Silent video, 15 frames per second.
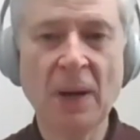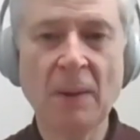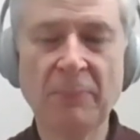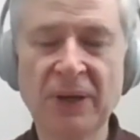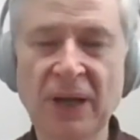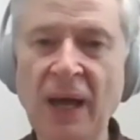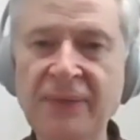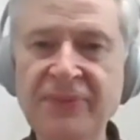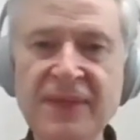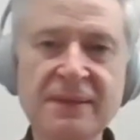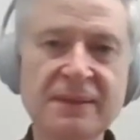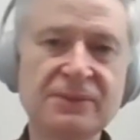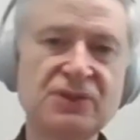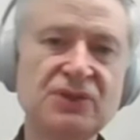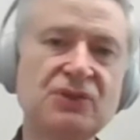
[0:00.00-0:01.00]
But I think
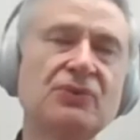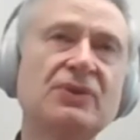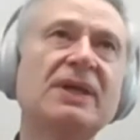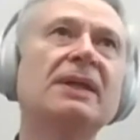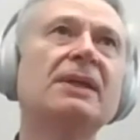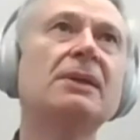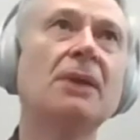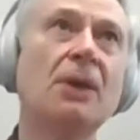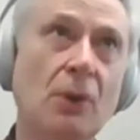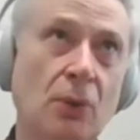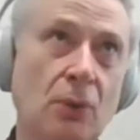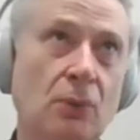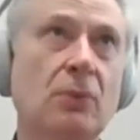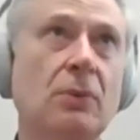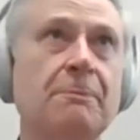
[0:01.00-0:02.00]
that you can
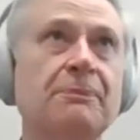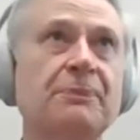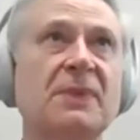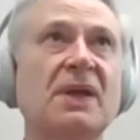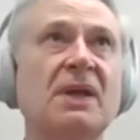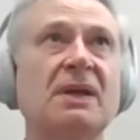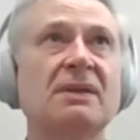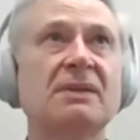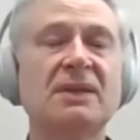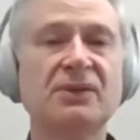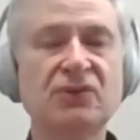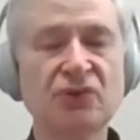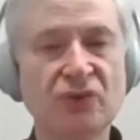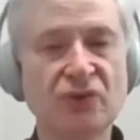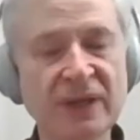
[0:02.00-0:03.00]
know
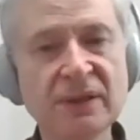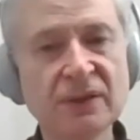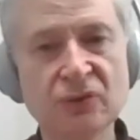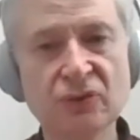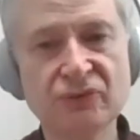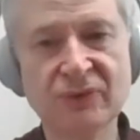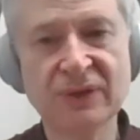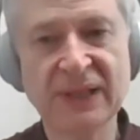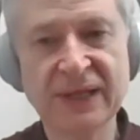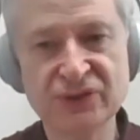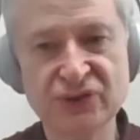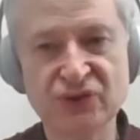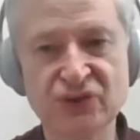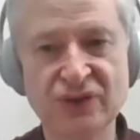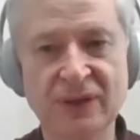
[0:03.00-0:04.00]
that you're in a good
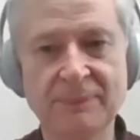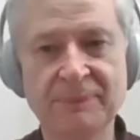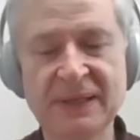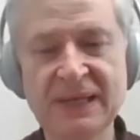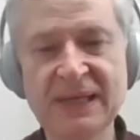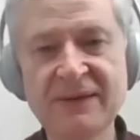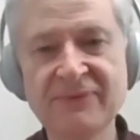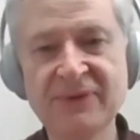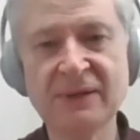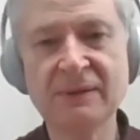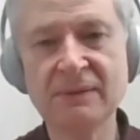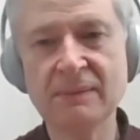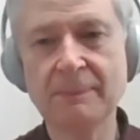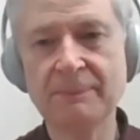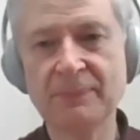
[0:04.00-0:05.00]
relationship,
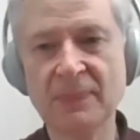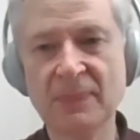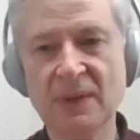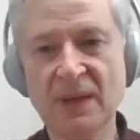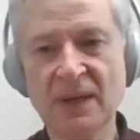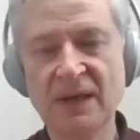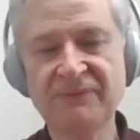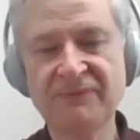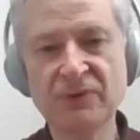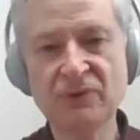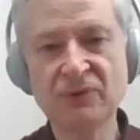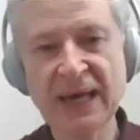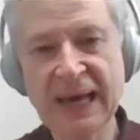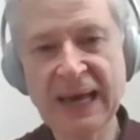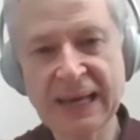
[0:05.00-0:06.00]
even if you
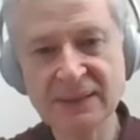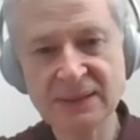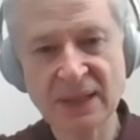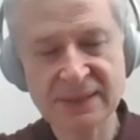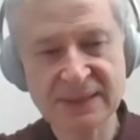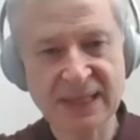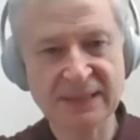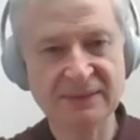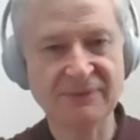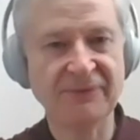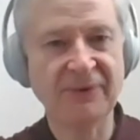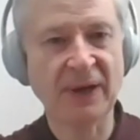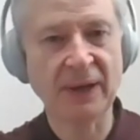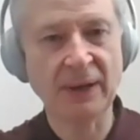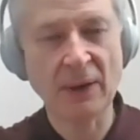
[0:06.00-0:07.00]
can't
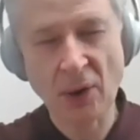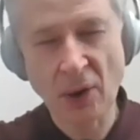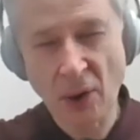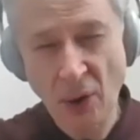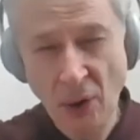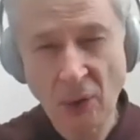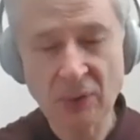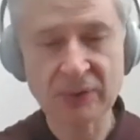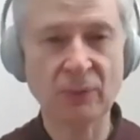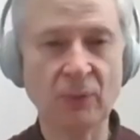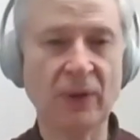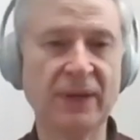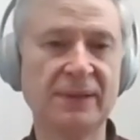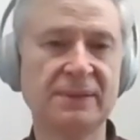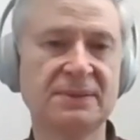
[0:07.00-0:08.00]
identify all the
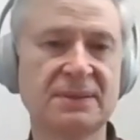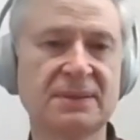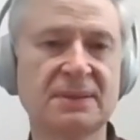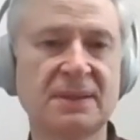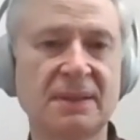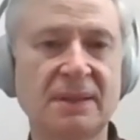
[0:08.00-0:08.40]
ways